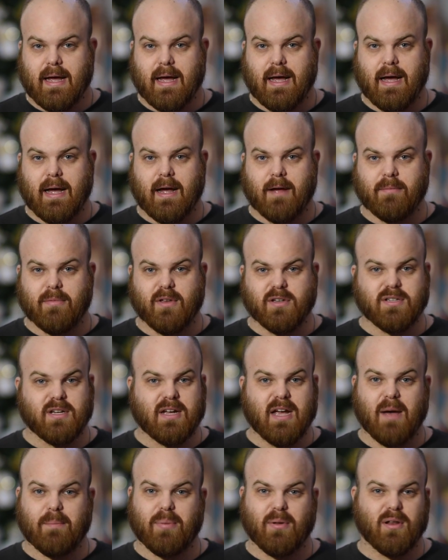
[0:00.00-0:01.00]
There's a
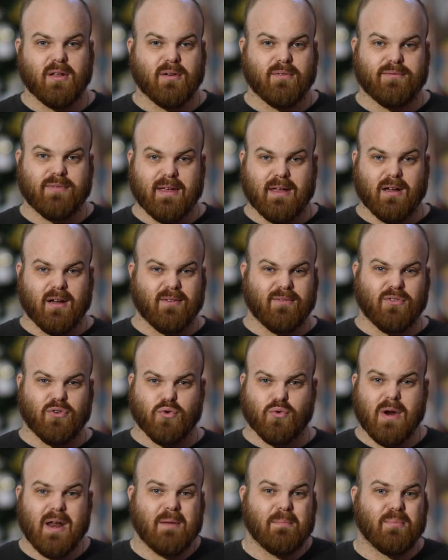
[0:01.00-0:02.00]
couple of
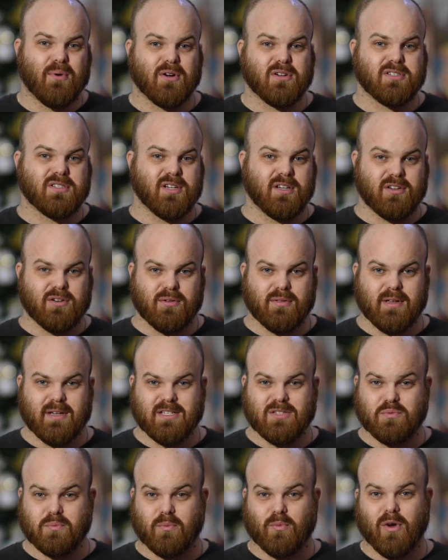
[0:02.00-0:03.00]
great books to do
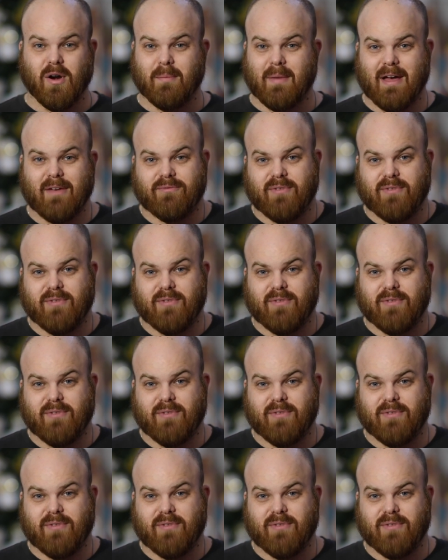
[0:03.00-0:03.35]
this. One of my